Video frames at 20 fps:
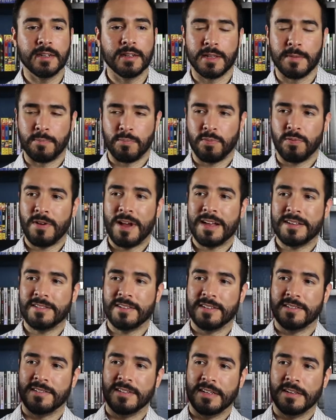the
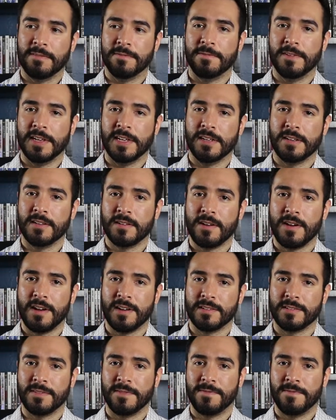processing fee
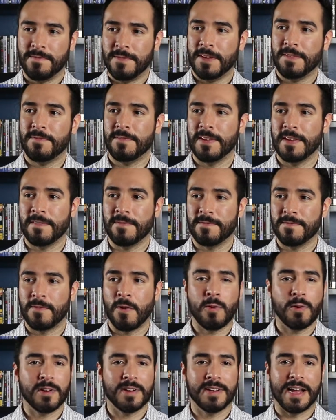costs
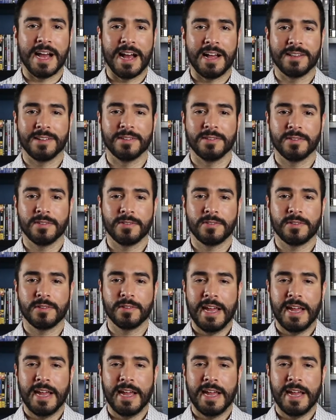$54,